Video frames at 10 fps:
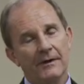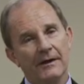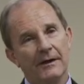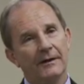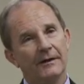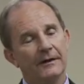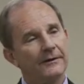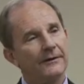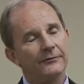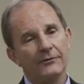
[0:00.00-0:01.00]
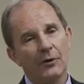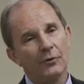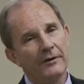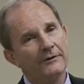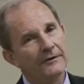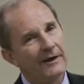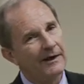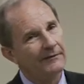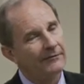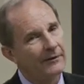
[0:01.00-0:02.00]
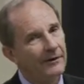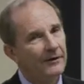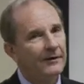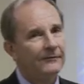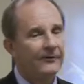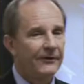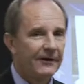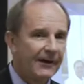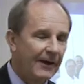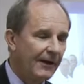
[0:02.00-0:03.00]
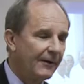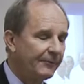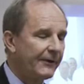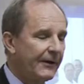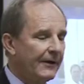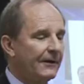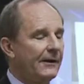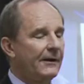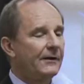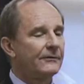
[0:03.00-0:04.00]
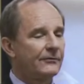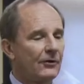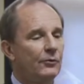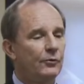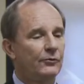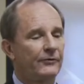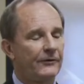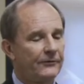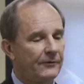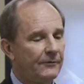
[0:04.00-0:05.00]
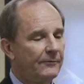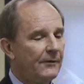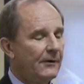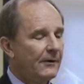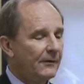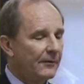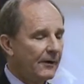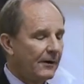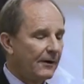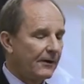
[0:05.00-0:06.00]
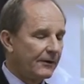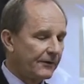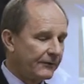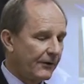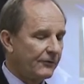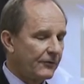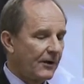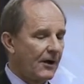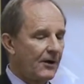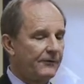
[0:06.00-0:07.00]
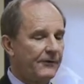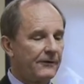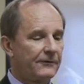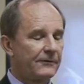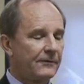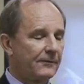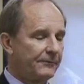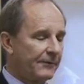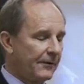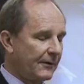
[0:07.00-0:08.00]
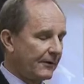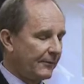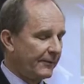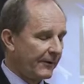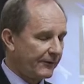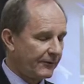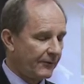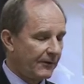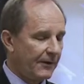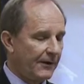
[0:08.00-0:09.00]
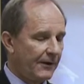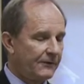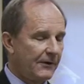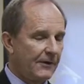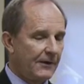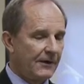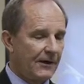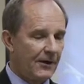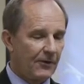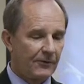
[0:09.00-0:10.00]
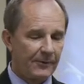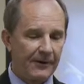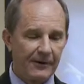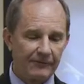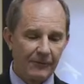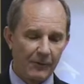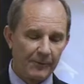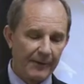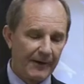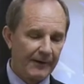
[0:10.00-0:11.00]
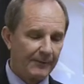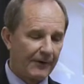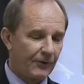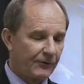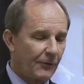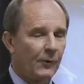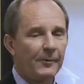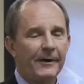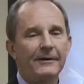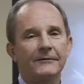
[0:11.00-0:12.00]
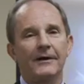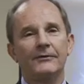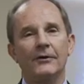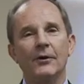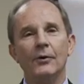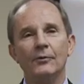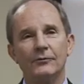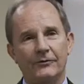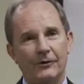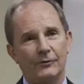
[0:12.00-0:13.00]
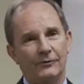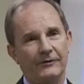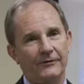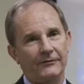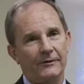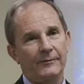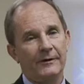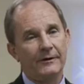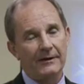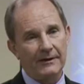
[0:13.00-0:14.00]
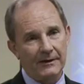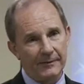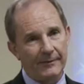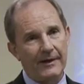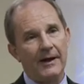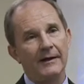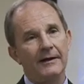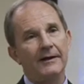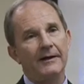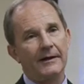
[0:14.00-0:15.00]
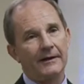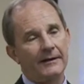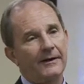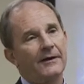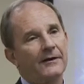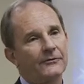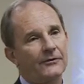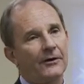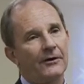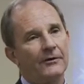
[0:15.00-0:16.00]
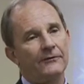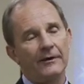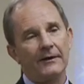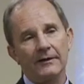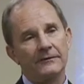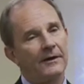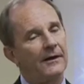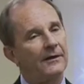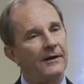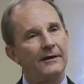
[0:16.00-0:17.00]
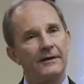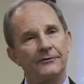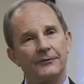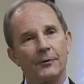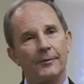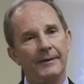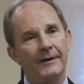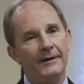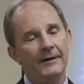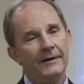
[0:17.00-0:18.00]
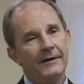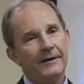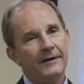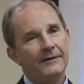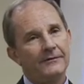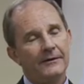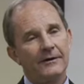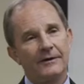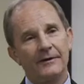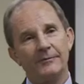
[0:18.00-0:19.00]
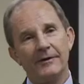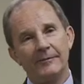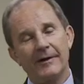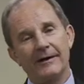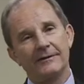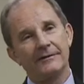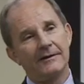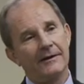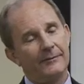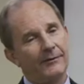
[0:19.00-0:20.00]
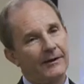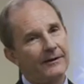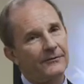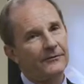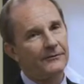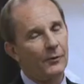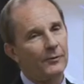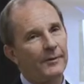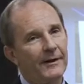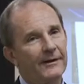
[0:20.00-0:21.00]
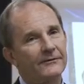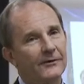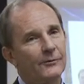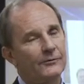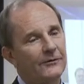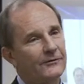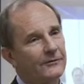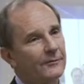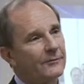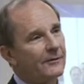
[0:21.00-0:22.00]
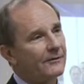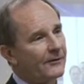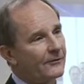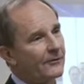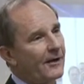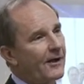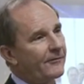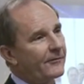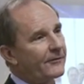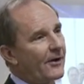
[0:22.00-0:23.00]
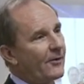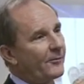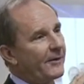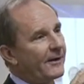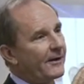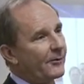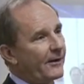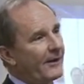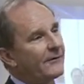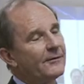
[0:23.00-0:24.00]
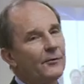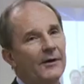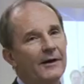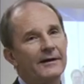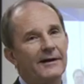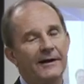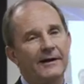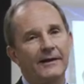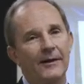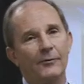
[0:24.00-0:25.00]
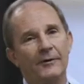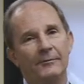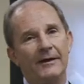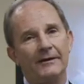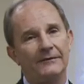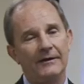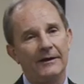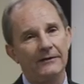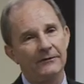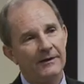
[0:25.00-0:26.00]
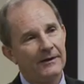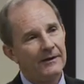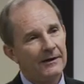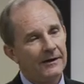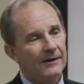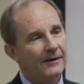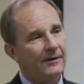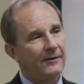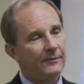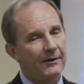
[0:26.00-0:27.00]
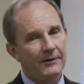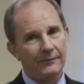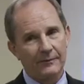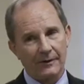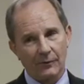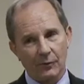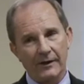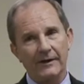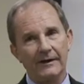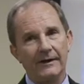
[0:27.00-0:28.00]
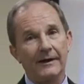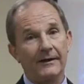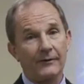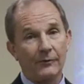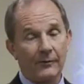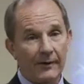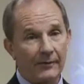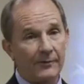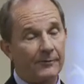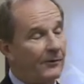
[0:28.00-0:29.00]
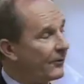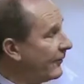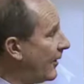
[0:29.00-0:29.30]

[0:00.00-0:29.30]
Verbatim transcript: And uh, there's no reason ever for the DeKalb County school system uh, central office, uh, the bus garage, and all to be in Fort Payne because Fort Payne's got their own school system. It needed to be out in the county that it served, and that's not anything against Fort Payne. It's just, it'd be about the same thing as the Fort Payne school system's central office and all being located somewhere out in the county. That wouldn't make sense. Uh, but uh, working together, we were able to move